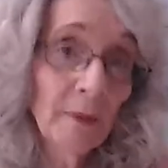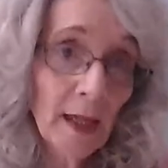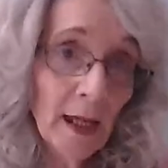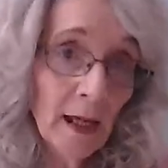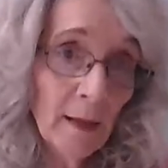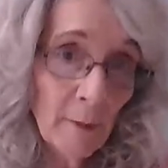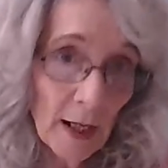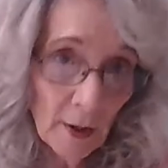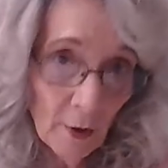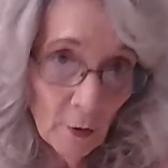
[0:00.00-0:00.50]

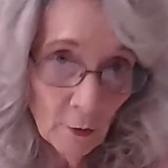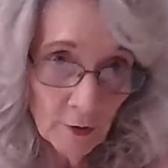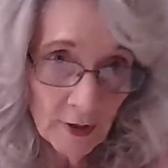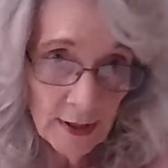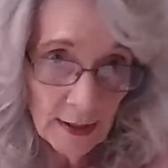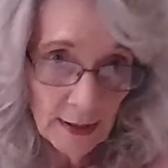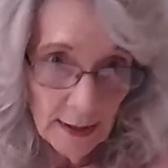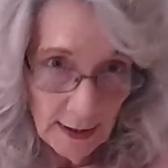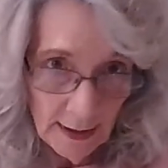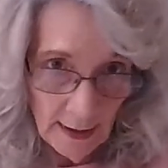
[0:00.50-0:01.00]
am I
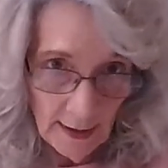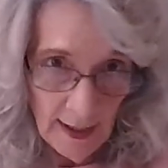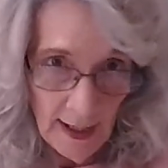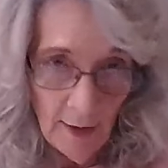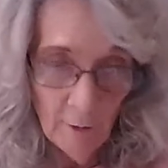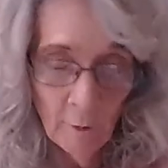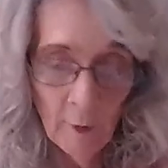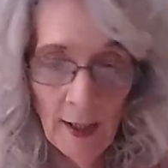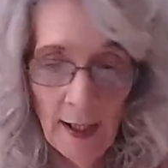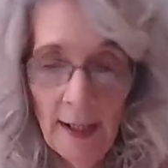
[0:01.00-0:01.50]
OCD
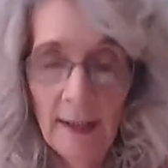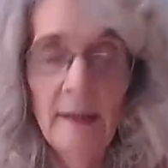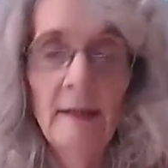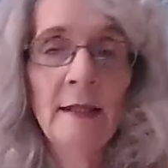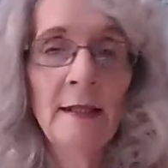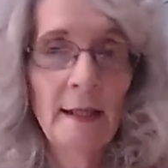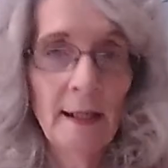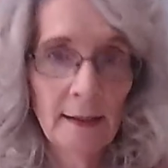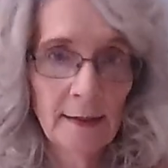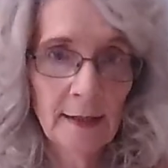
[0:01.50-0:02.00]
that way?
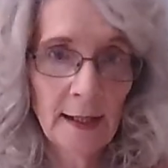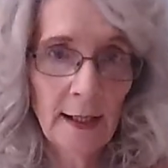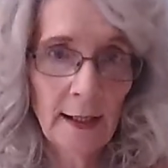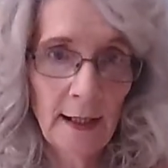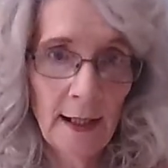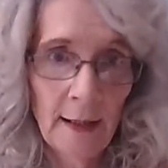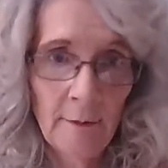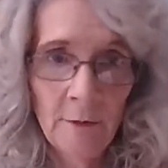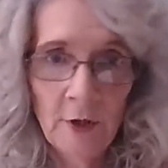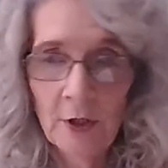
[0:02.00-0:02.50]
Yes, I
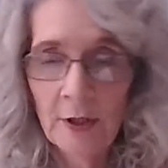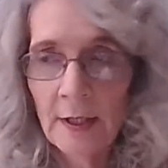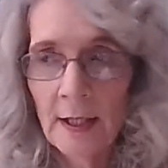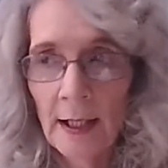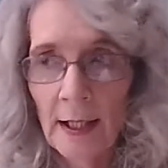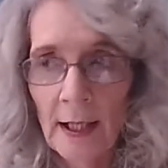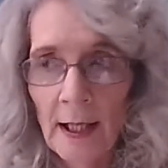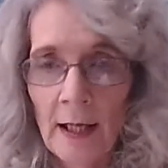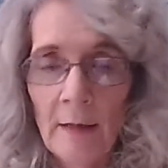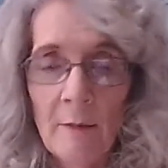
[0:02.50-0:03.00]
am, just
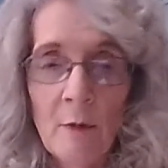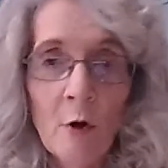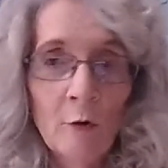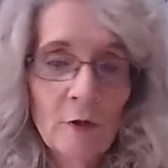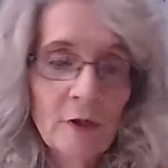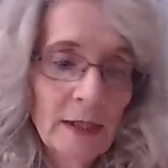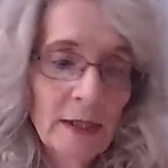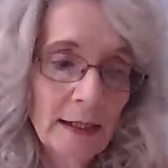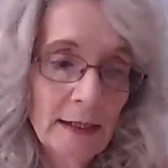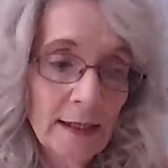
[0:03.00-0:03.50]
like I am
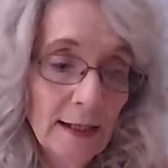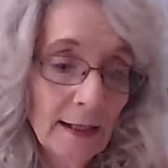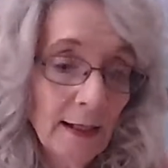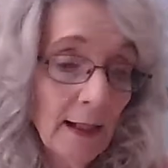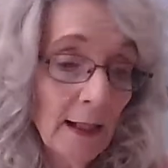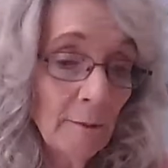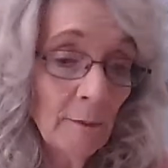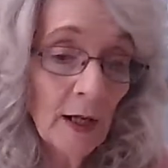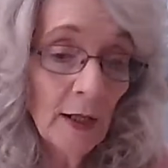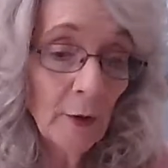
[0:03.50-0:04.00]
OCD
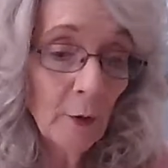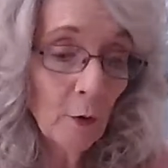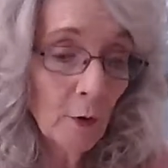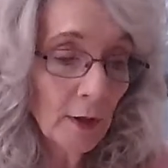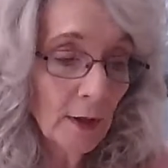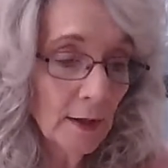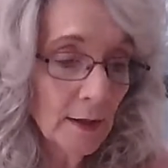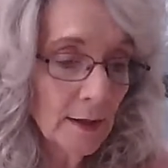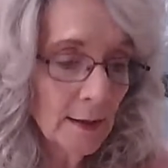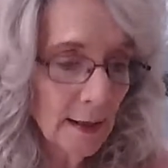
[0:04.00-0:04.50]
in my
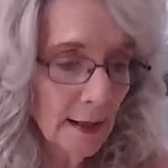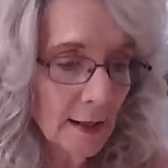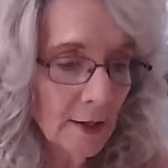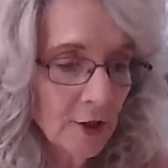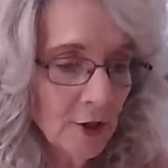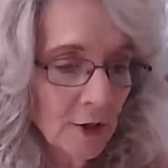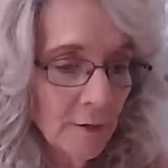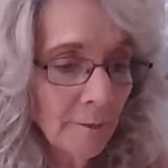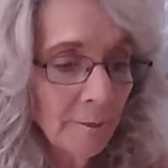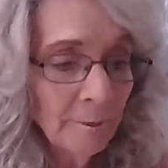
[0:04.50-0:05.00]

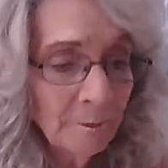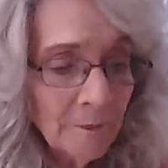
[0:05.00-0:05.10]
organization.